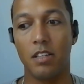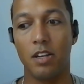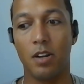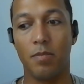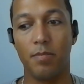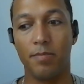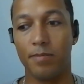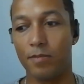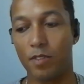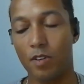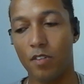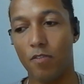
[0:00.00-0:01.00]
you know,
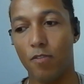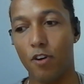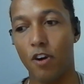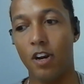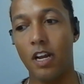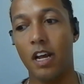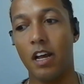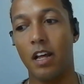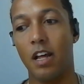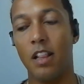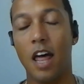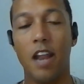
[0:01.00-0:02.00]
for
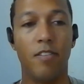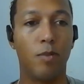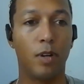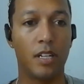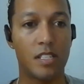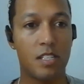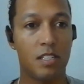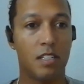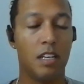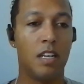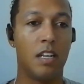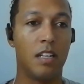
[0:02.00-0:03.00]
a lot of immigrants,
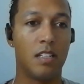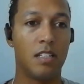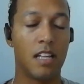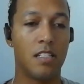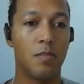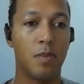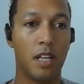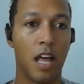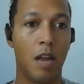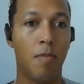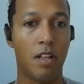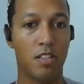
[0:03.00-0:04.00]
it tends to be a
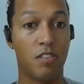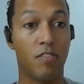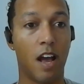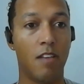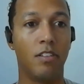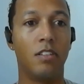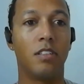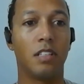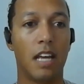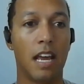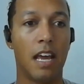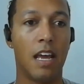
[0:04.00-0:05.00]
lot about survival.
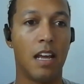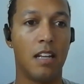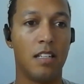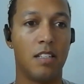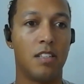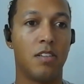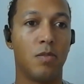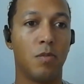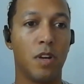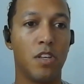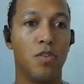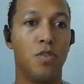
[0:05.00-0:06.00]
And
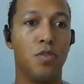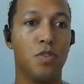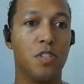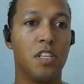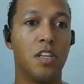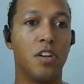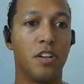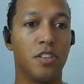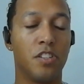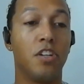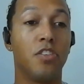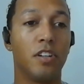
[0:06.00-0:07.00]
when you see your
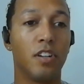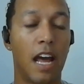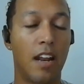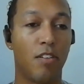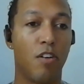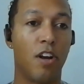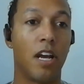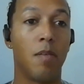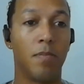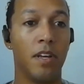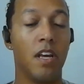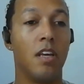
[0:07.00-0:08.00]
children kind of growing
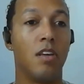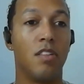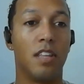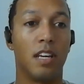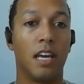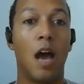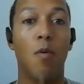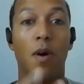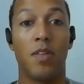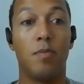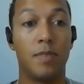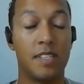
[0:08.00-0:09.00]
up, you think, I
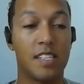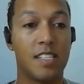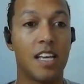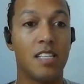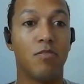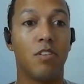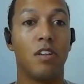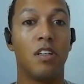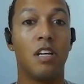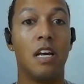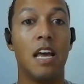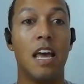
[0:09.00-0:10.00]
want them to be
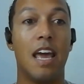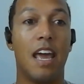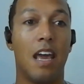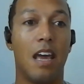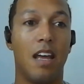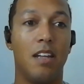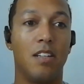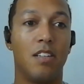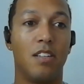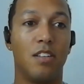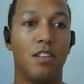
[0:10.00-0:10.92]
successful. And